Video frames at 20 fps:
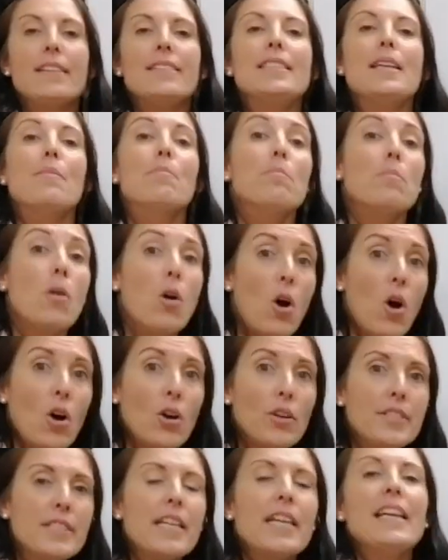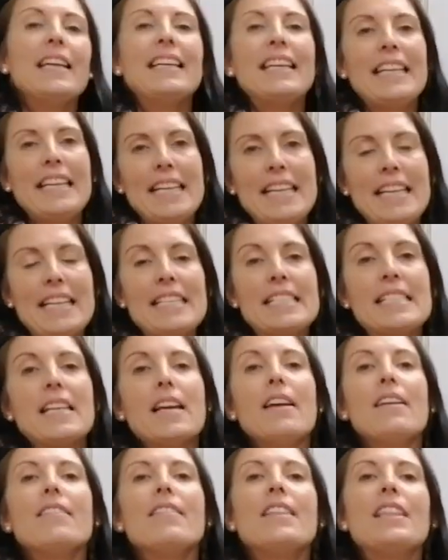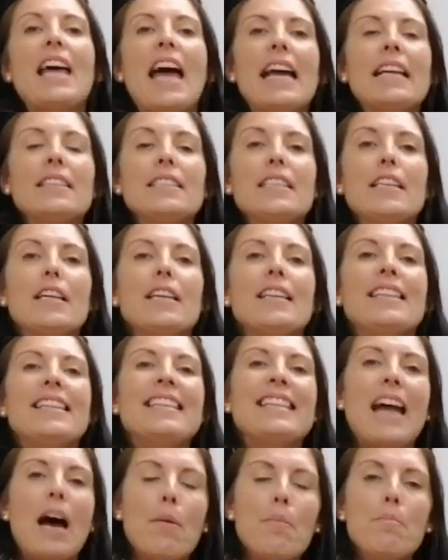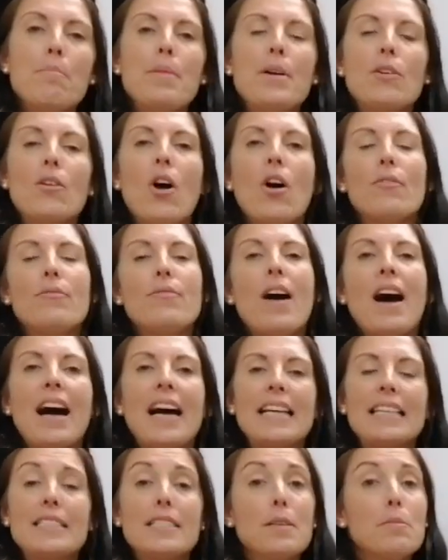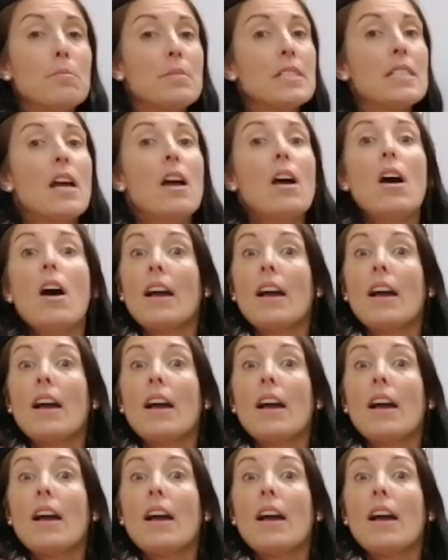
Demand is that number of items,